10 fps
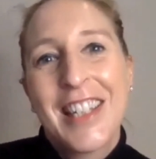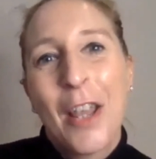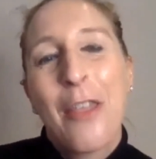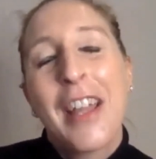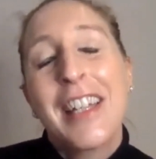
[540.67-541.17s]

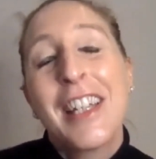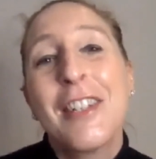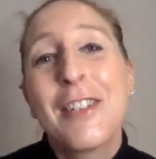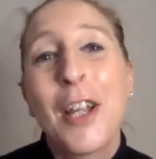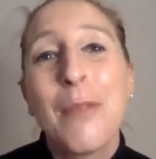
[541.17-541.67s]
So thank
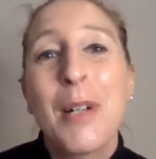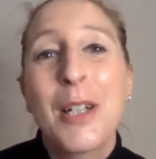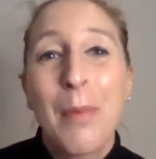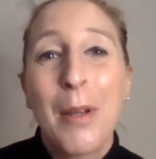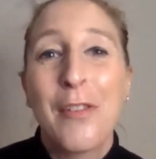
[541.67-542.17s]
you so
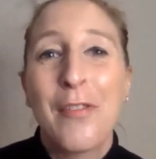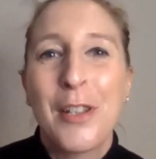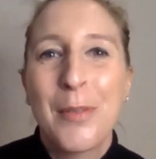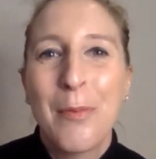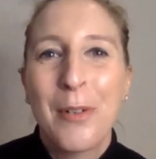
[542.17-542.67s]
much, both of you,
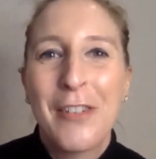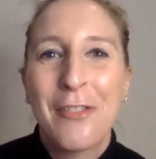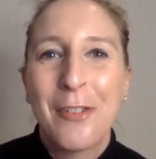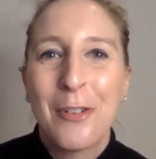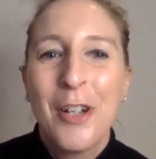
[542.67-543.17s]
this morning
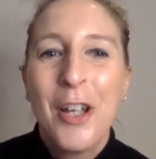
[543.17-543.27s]
for